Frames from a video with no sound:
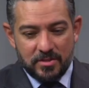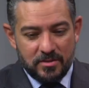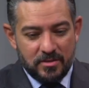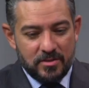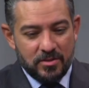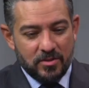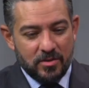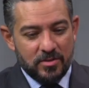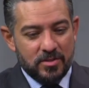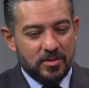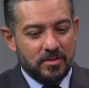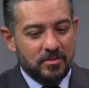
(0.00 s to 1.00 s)
to, to,
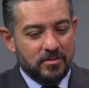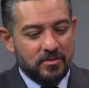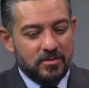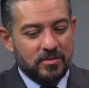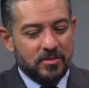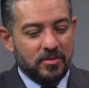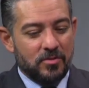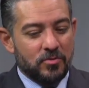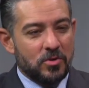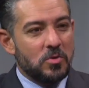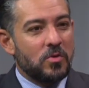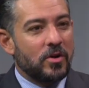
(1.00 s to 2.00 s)
to, to
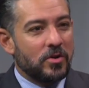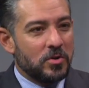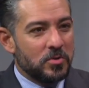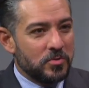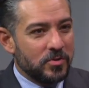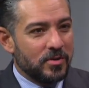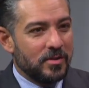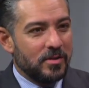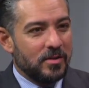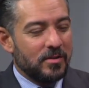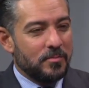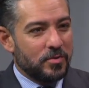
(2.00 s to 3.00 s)
grow our own
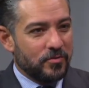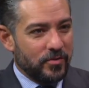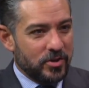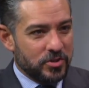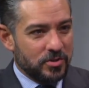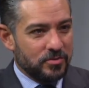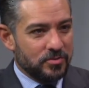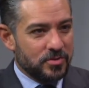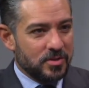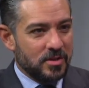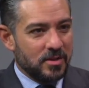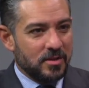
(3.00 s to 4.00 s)

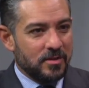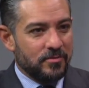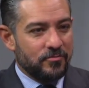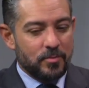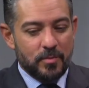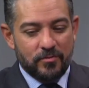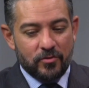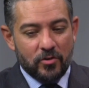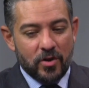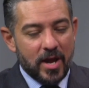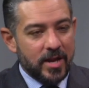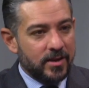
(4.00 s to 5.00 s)
professionals uh, from a
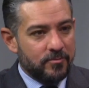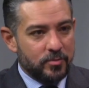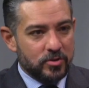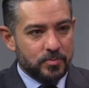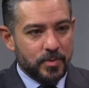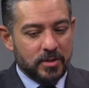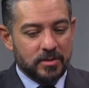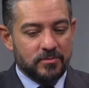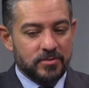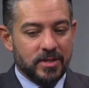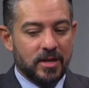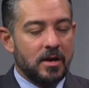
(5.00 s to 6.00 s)
variety of
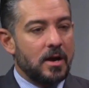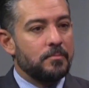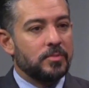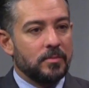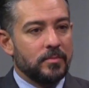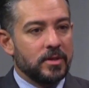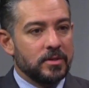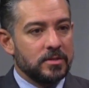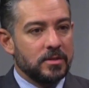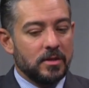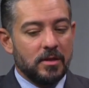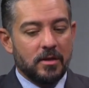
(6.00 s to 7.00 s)
perspectives that
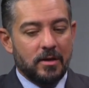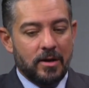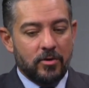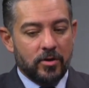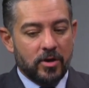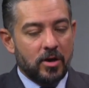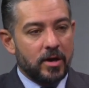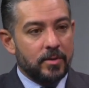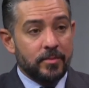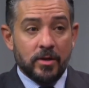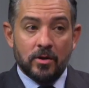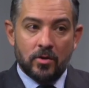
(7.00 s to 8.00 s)
complement our
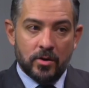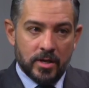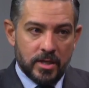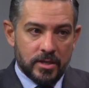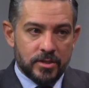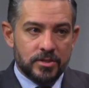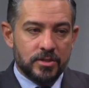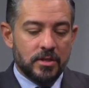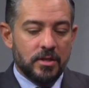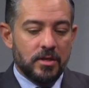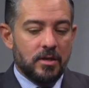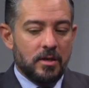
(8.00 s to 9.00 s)
economy, our needs,
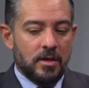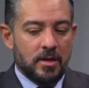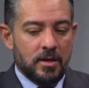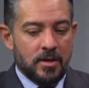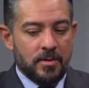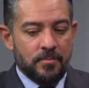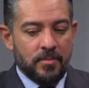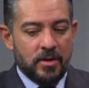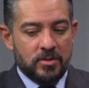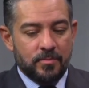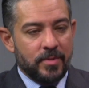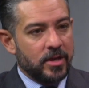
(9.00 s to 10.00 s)
um,
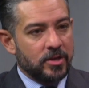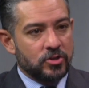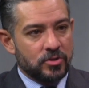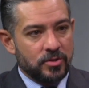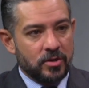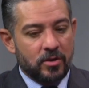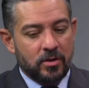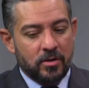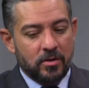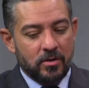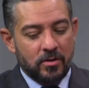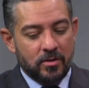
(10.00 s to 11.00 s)
to making sure that
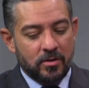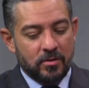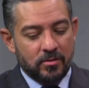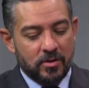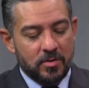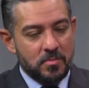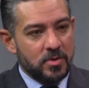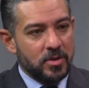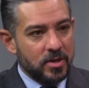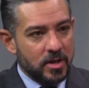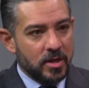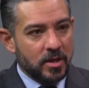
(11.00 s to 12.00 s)
our, our
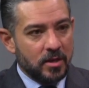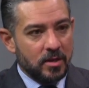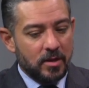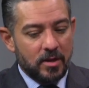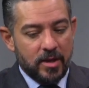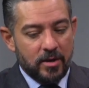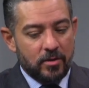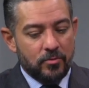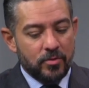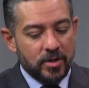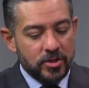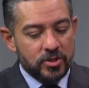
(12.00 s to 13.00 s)
community and our
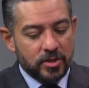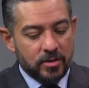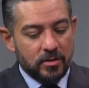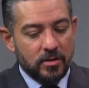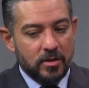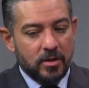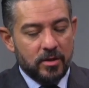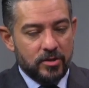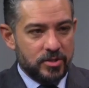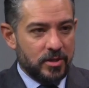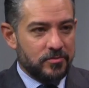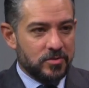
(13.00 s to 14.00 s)
region is
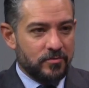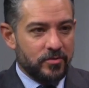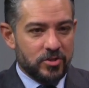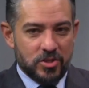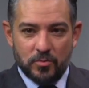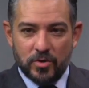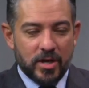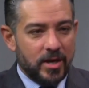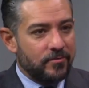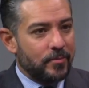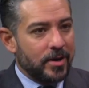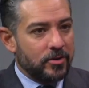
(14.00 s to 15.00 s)
self sufficient. We're kind
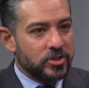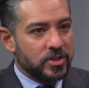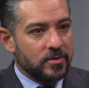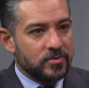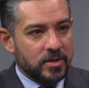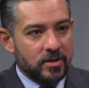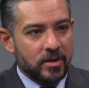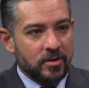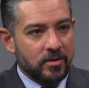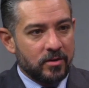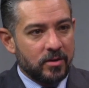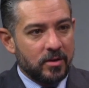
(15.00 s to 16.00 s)
of by ourselves out
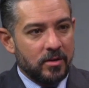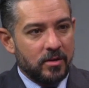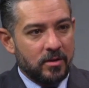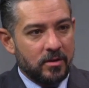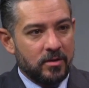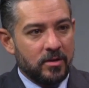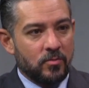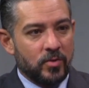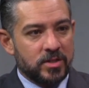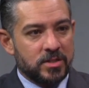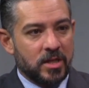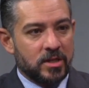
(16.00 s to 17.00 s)
here uh, in
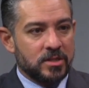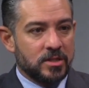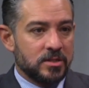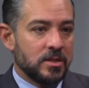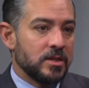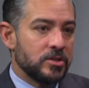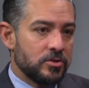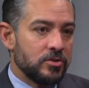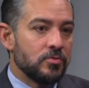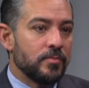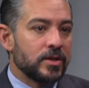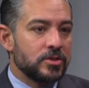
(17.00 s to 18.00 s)
West Texas and eastern
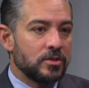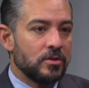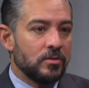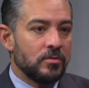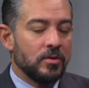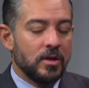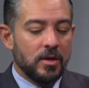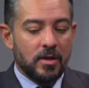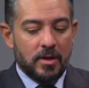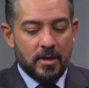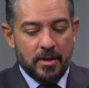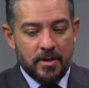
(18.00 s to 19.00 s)
New Mexico.
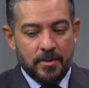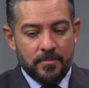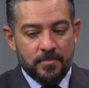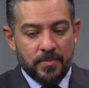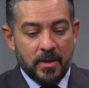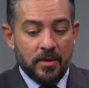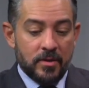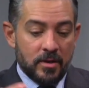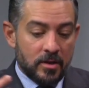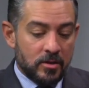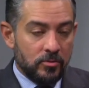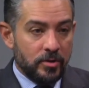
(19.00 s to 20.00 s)
Um, and then
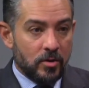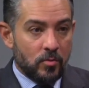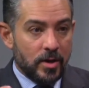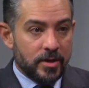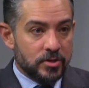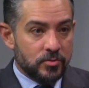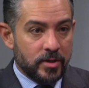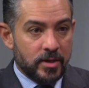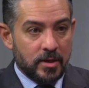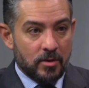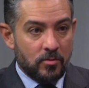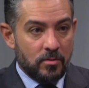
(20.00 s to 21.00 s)
including Juarez, right?
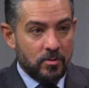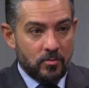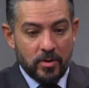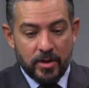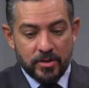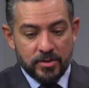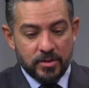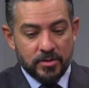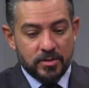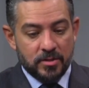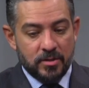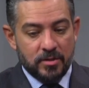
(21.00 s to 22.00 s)
El Juarez
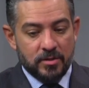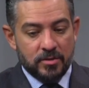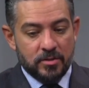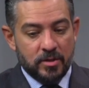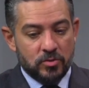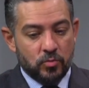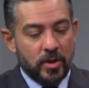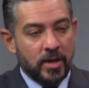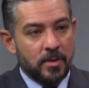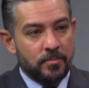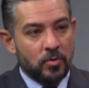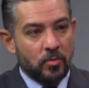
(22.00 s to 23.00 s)
is, is, is
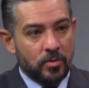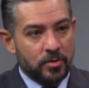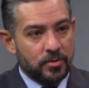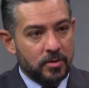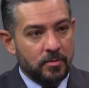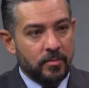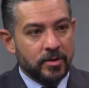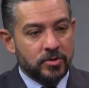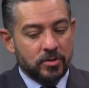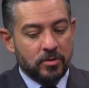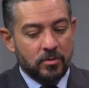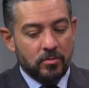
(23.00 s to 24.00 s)
way up north in
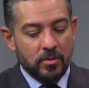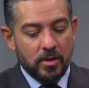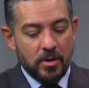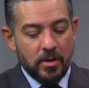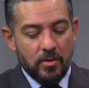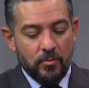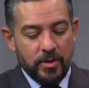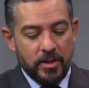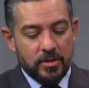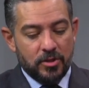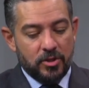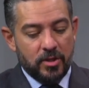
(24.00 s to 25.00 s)
Mexico. We
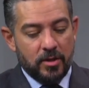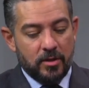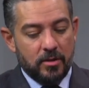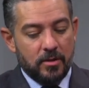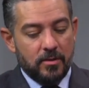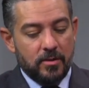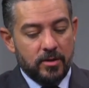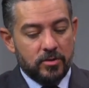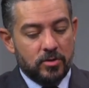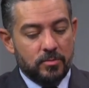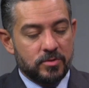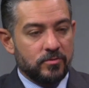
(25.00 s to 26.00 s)
need to think in
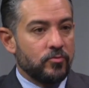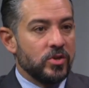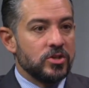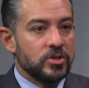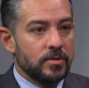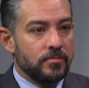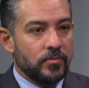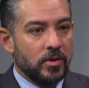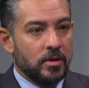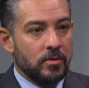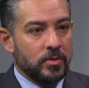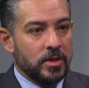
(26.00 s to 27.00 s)
terms of region.
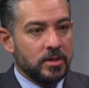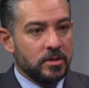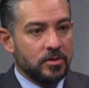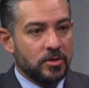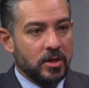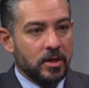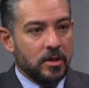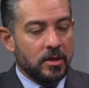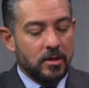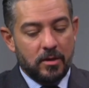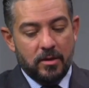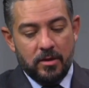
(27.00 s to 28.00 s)
Uh, we need to think
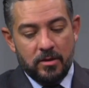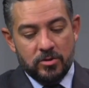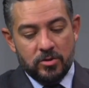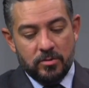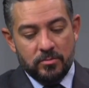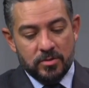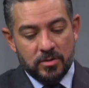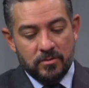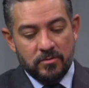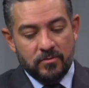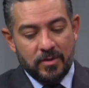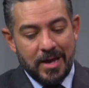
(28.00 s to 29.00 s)
in terms
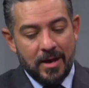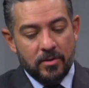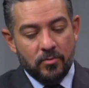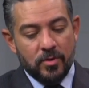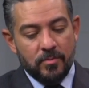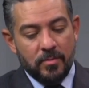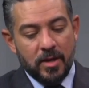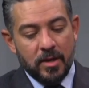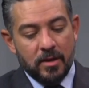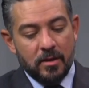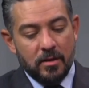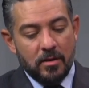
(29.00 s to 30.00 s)
of how do we
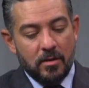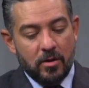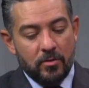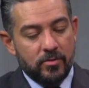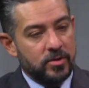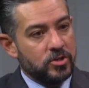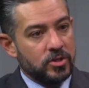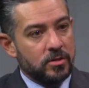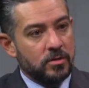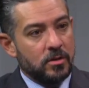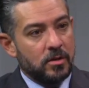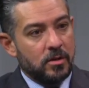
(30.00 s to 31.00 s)
make our
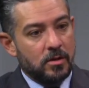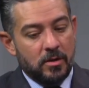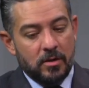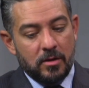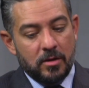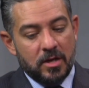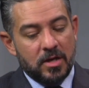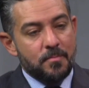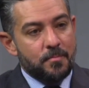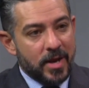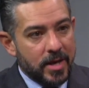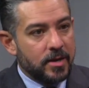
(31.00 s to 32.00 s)
region uh,
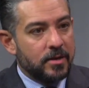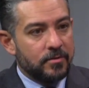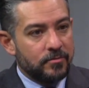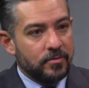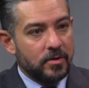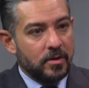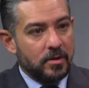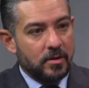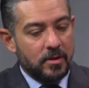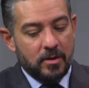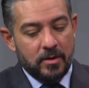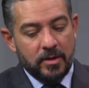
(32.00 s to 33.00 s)
competitive,
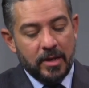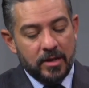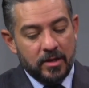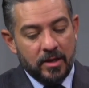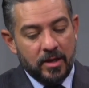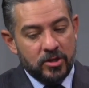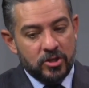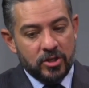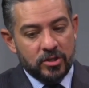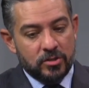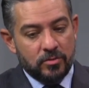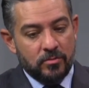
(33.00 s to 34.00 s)
uh, not, not
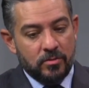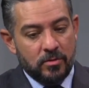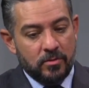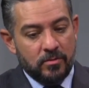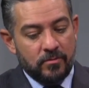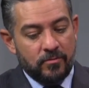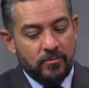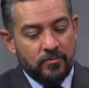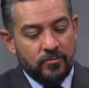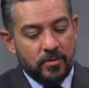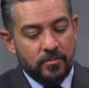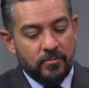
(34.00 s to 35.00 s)
just uh,
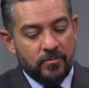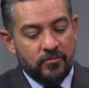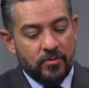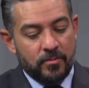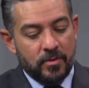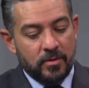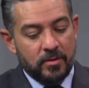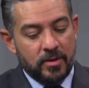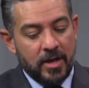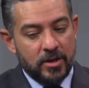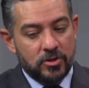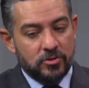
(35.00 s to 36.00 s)
from, from a
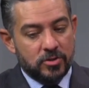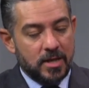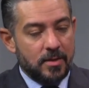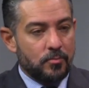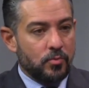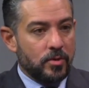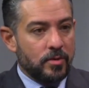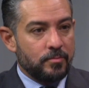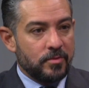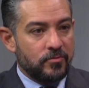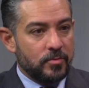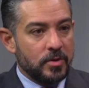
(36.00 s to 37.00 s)
national standpoint,
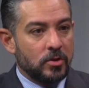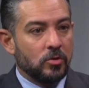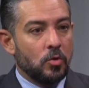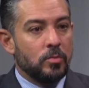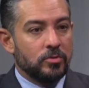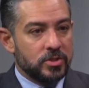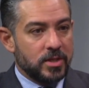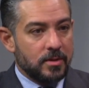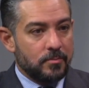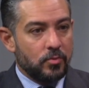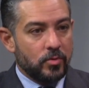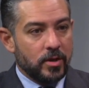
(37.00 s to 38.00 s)
but from a global
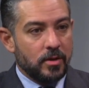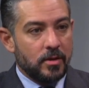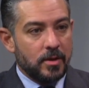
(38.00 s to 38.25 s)
standpoint.